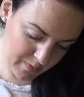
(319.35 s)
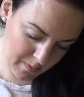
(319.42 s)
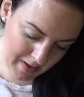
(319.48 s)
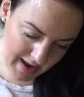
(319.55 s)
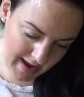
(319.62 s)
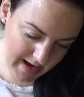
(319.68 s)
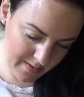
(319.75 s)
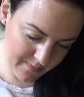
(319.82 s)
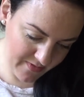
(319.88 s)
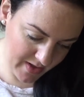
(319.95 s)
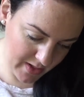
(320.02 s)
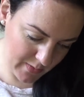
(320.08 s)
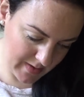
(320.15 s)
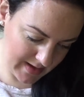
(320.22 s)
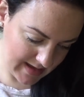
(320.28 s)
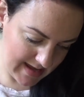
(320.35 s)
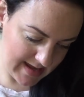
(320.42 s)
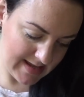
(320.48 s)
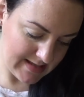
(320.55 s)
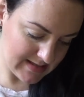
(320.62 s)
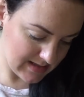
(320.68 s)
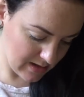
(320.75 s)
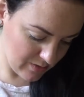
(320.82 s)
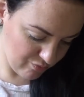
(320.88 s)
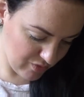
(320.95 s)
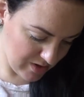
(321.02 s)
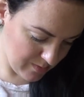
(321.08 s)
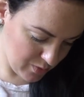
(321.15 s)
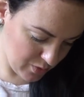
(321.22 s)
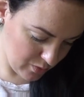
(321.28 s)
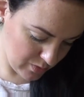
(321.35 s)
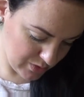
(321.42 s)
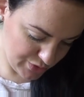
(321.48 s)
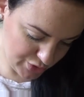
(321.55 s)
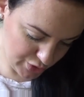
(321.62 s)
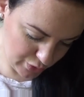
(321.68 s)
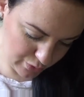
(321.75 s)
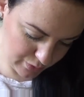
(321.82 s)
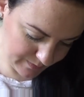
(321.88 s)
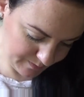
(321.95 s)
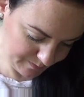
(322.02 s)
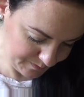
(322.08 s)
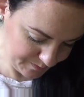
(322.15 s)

plan I'm following is Reboot with Joe.